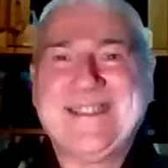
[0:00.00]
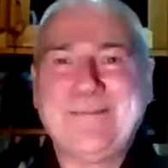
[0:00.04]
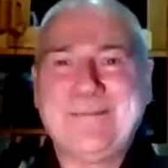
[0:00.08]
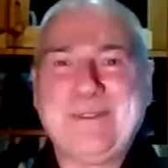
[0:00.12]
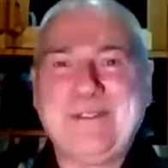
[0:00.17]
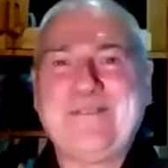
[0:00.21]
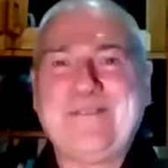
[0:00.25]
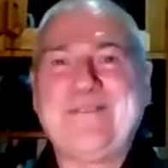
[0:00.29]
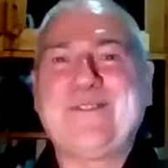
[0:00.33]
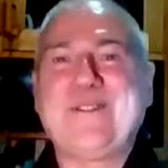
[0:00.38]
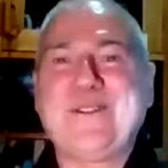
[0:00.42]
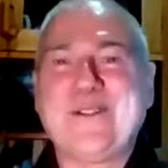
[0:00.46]

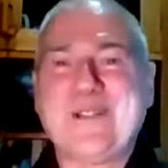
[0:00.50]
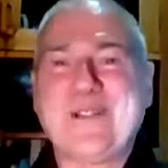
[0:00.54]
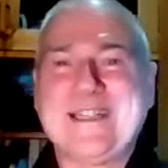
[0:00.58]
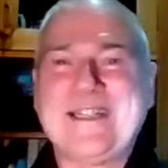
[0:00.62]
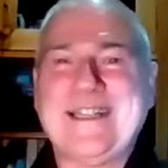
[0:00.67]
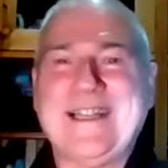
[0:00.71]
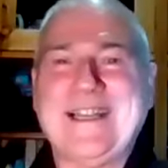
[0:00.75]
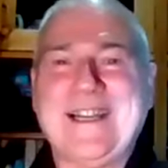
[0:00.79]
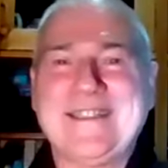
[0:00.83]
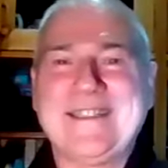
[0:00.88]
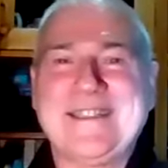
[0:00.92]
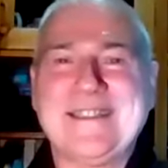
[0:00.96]
before the
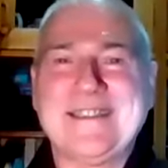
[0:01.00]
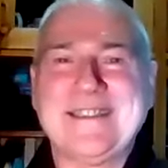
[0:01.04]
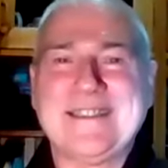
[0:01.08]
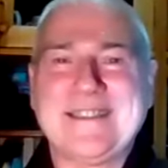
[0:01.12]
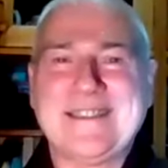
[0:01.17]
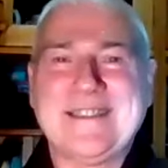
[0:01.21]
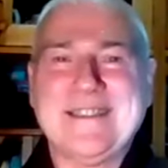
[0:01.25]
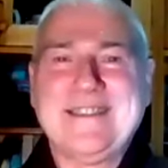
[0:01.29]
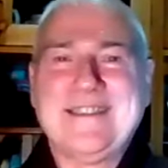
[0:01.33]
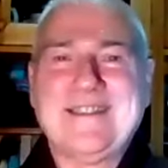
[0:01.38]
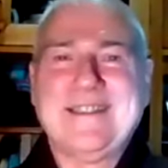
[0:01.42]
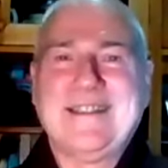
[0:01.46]

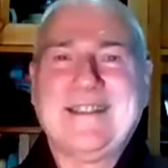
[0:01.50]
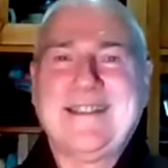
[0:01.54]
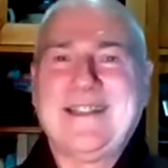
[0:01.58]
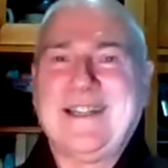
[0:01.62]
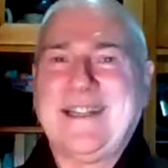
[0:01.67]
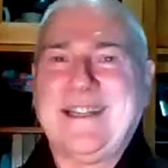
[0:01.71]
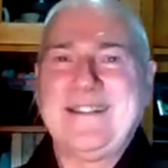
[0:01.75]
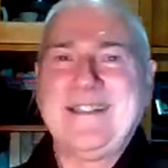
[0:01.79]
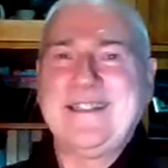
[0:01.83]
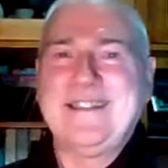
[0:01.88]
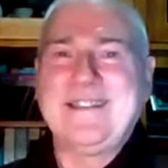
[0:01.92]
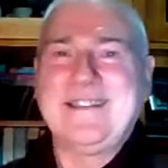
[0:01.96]
classes.
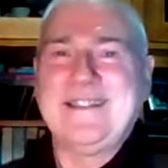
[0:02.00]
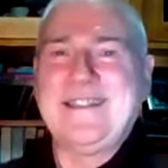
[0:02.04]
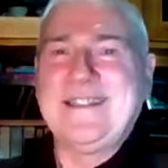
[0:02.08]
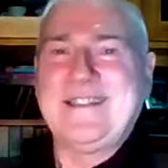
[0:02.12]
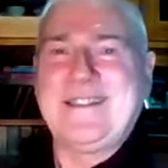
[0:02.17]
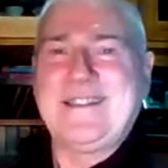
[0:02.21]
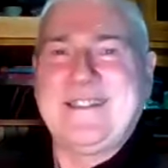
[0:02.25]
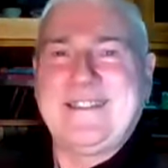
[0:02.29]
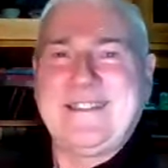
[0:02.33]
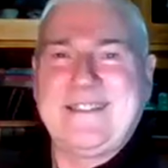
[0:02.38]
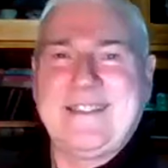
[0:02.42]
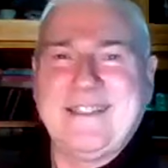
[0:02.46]
And then
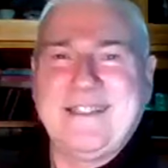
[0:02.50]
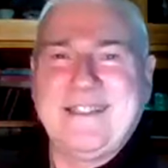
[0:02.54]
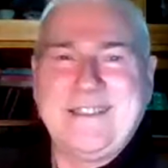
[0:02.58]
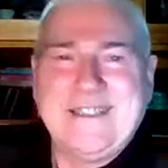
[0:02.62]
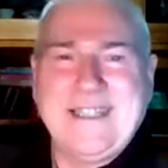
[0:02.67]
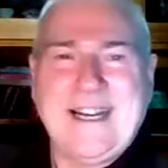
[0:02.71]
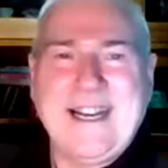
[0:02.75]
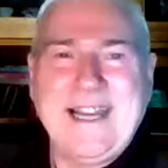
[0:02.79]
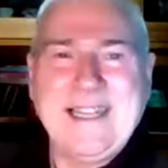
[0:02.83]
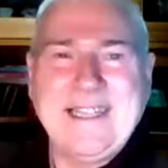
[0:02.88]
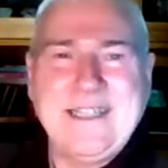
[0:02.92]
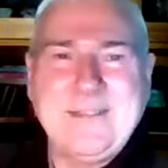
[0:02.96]
this
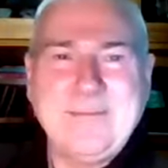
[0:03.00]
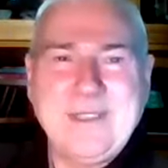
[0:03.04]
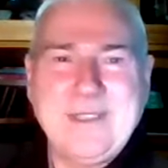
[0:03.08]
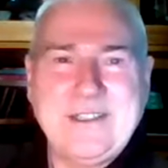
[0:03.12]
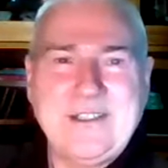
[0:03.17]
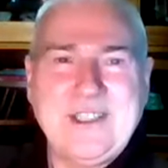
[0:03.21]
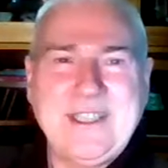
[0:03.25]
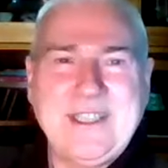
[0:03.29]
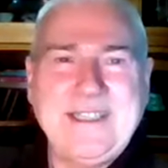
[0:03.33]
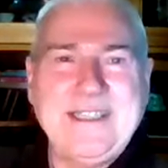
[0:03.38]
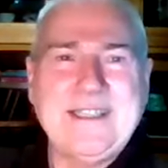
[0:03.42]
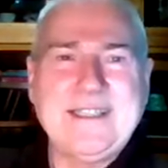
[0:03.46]
Thai
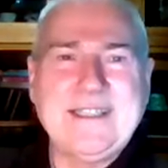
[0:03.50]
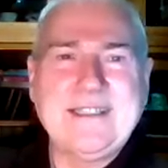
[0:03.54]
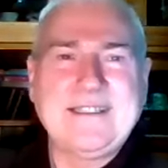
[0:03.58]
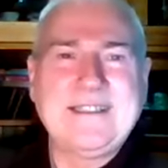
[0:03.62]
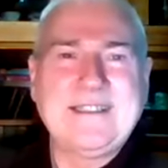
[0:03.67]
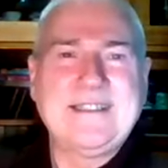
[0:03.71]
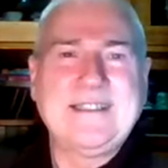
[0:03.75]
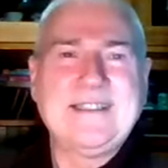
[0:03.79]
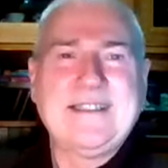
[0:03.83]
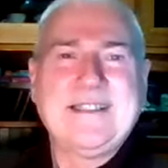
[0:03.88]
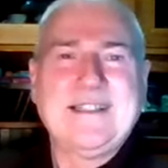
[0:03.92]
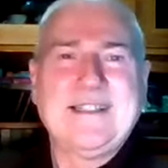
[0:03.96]
image here
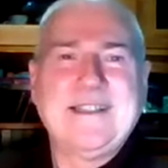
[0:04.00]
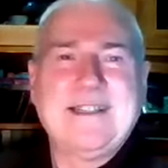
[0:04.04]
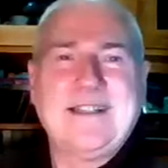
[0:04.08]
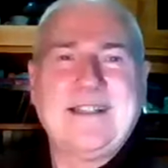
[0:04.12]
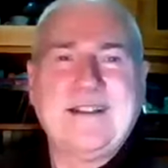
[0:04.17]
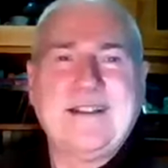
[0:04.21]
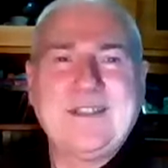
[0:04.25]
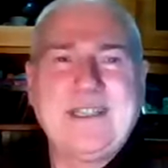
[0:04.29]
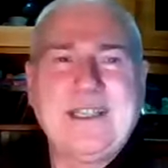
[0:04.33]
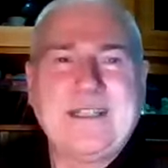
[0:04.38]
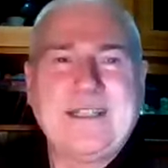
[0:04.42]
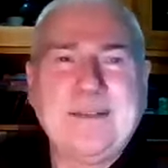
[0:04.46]

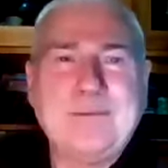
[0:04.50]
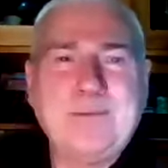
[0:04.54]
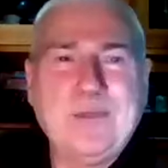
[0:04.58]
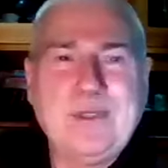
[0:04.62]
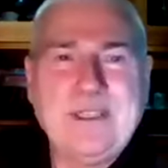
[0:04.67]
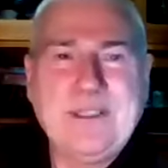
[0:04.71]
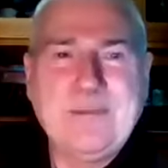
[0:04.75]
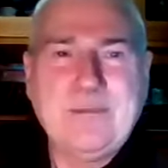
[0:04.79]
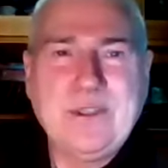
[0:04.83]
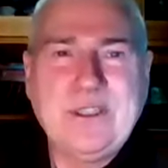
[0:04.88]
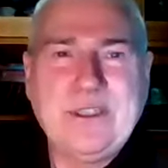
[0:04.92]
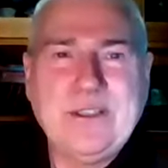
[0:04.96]
of
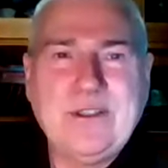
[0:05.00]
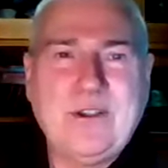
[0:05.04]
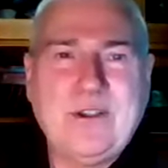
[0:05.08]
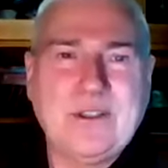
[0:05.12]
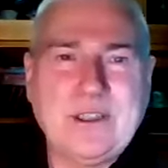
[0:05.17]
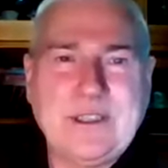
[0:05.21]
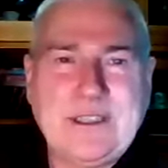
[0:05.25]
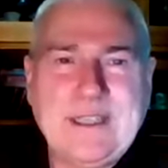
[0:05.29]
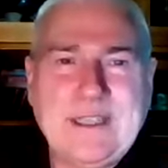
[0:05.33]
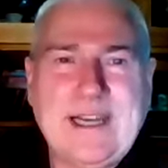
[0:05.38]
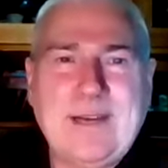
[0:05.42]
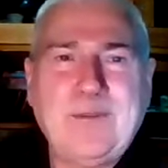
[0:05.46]
Sakyamuni Buddha or
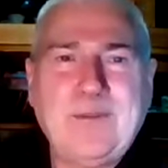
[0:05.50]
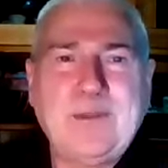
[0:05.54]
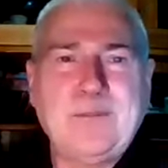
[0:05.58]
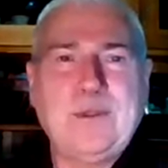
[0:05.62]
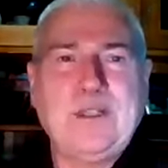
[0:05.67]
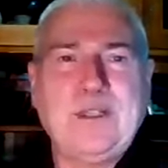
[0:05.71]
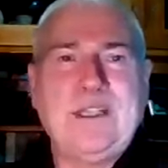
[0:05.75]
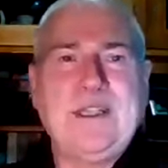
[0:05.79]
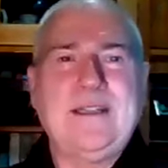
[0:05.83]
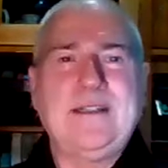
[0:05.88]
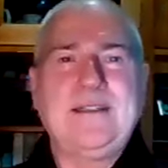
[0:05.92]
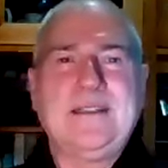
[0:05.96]
Gautama
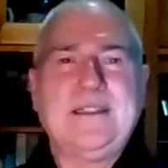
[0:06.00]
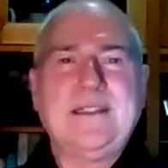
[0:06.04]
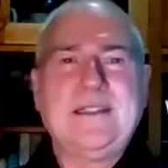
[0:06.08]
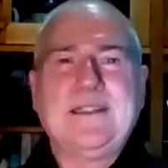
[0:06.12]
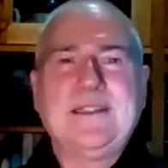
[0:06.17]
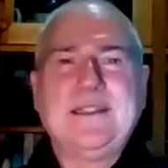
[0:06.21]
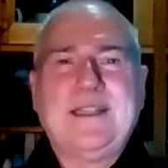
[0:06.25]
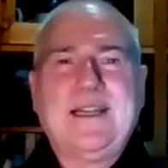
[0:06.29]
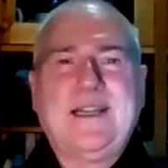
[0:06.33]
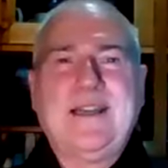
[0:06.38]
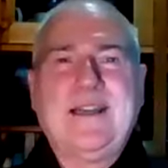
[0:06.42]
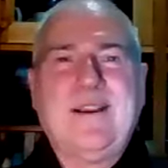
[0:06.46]
Buddha
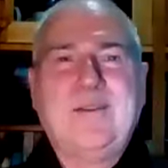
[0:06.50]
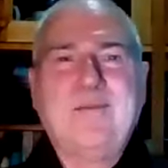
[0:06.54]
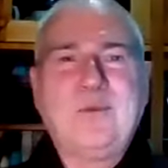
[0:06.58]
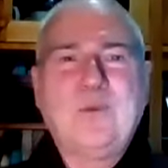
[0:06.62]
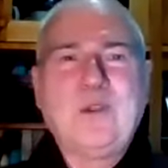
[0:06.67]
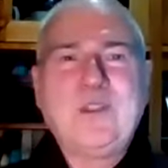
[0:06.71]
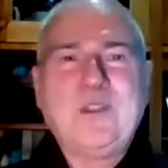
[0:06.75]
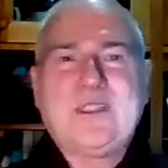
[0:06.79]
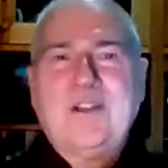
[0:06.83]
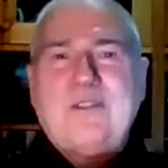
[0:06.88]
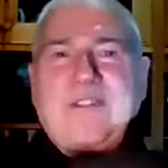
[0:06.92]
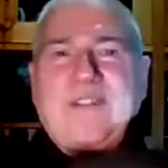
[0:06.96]

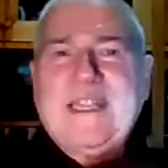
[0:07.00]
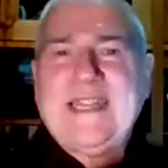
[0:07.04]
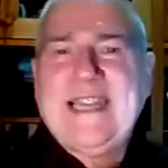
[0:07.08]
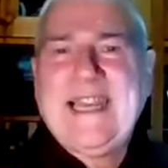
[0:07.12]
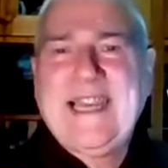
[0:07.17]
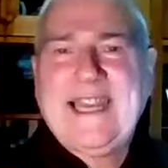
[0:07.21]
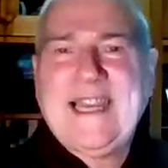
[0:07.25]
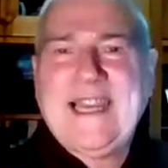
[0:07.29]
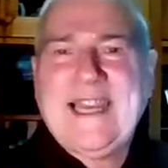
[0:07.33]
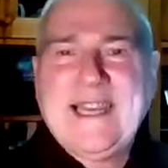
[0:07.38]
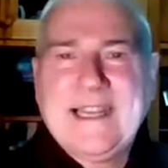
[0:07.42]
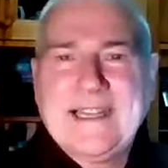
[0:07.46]
was over
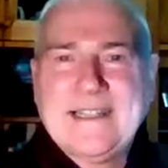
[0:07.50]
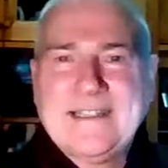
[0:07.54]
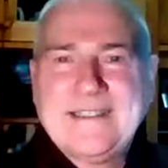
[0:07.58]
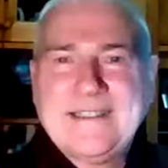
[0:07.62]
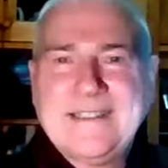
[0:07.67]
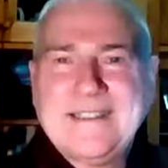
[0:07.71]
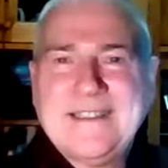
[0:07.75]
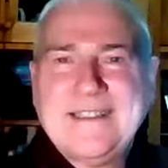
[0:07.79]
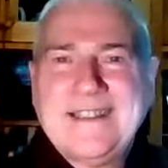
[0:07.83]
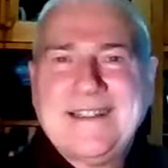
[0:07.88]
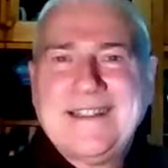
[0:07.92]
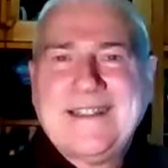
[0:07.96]
there.
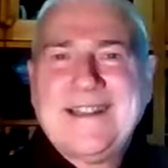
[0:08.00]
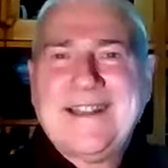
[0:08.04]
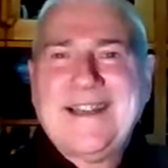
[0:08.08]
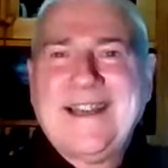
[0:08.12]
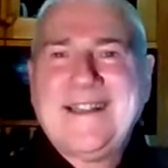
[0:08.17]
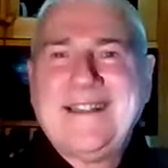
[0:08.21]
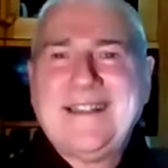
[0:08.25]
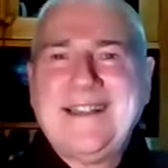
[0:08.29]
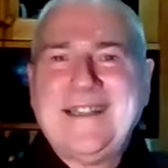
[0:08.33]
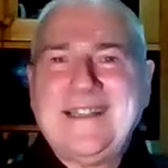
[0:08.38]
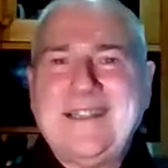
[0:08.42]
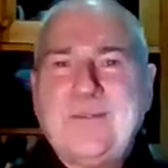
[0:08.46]

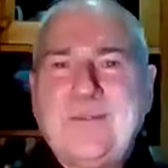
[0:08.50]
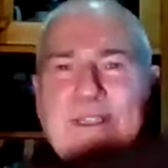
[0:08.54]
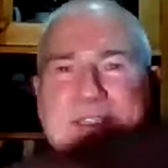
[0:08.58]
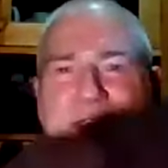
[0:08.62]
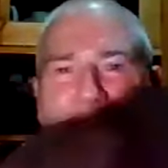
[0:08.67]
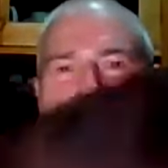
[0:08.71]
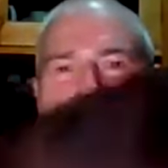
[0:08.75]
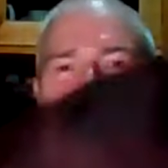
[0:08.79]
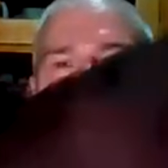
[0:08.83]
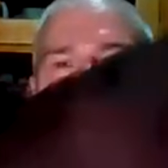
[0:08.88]
And then there were some